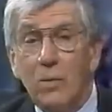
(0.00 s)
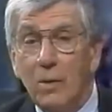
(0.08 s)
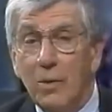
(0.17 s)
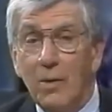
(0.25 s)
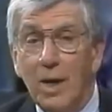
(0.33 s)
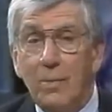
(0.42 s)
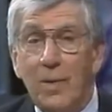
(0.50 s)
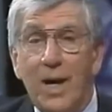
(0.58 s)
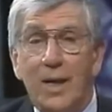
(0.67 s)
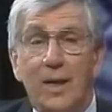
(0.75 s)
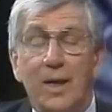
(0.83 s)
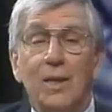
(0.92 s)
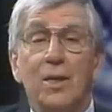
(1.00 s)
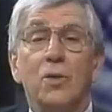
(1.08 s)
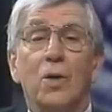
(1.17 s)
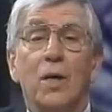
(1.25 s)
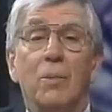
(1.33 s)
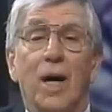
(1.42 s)
We'll be right back in the
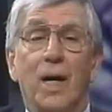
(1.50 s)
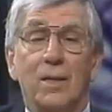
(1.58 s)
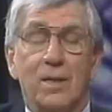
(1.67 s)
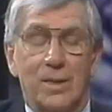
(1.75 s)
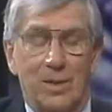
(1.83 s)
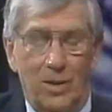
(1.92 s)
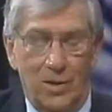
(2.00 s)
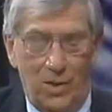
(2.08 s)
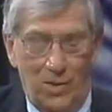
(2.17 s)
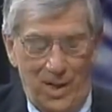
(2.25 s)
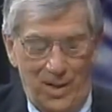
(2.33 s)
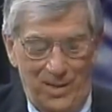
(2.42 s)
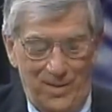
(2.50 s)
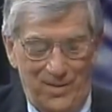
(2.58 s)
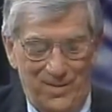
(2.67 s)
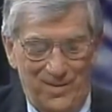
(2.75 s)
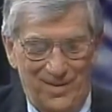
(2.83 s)
toy box. Walk away.